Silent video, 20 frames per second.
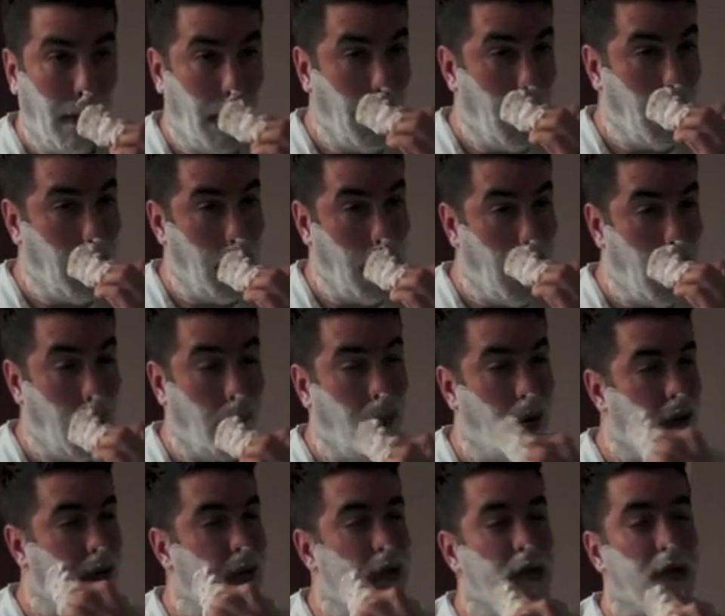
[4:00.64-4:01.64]
Yeah,
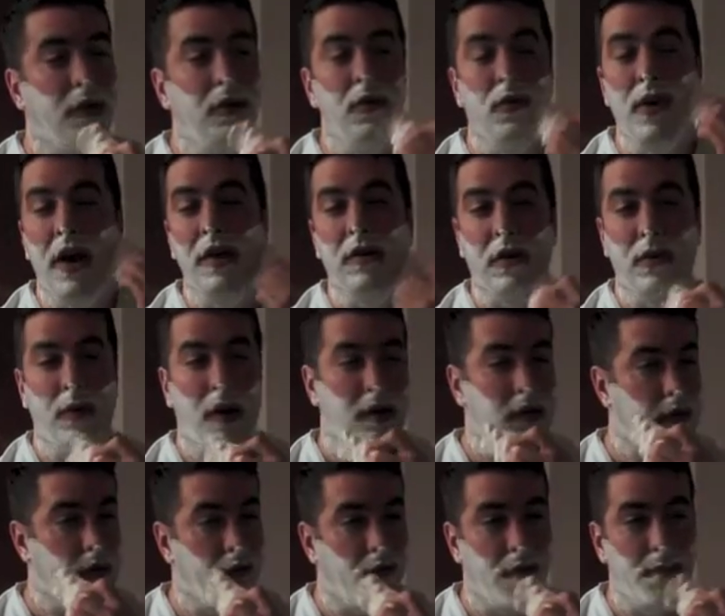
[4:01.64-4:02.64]
well, it was a new razor he
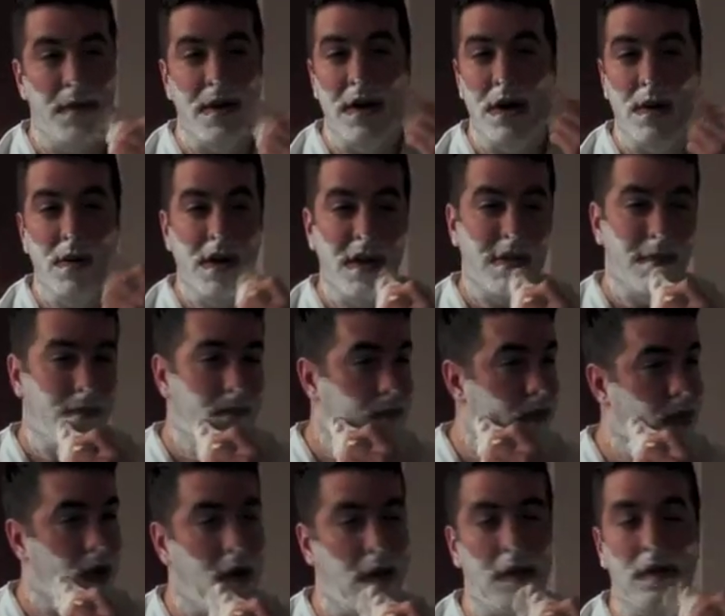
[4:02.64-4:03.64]
wasn't familiar with,
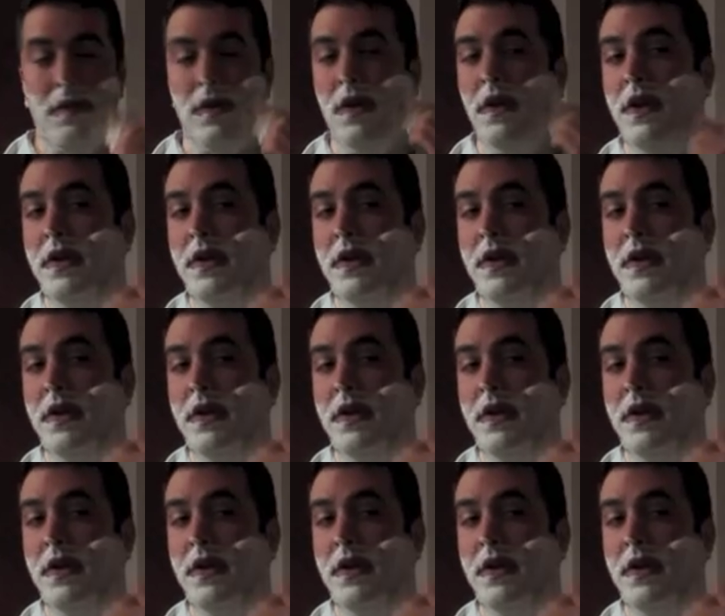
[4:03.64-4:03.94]
and he saw this